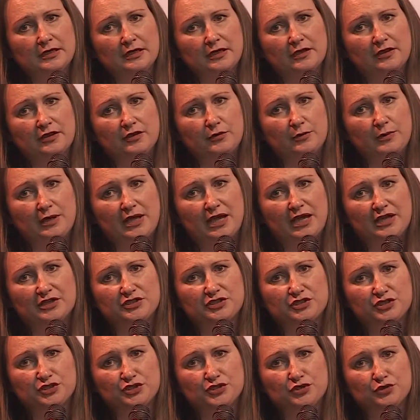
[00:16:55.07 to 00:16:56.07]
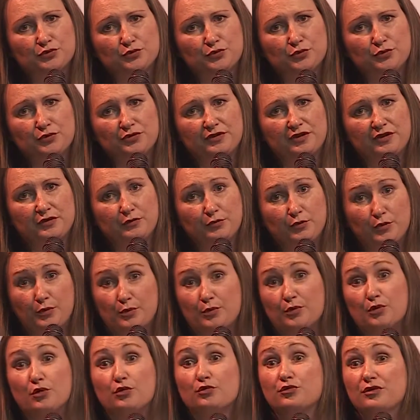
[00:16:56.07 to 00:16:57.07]
that we had to show that we
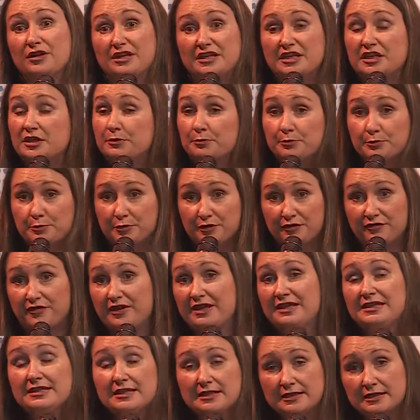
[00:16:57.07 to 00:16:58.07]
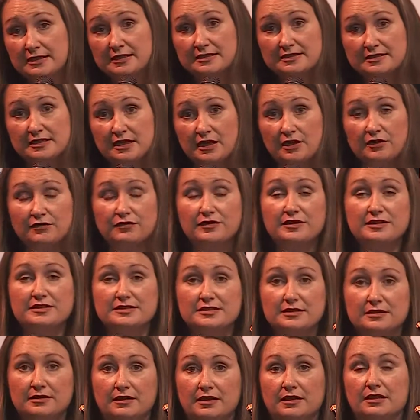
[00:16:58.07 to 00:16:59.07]
were already providing the service
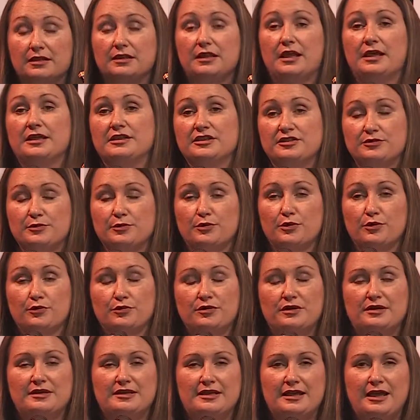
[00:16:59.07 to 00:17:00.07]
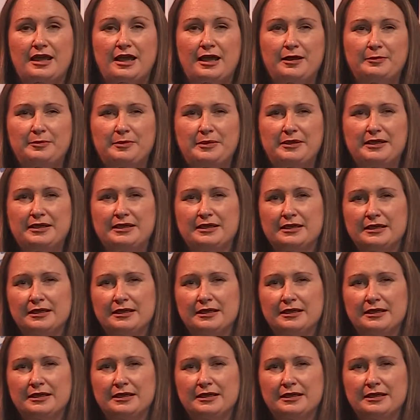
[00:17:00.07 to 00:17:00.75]
and that clients were already happy.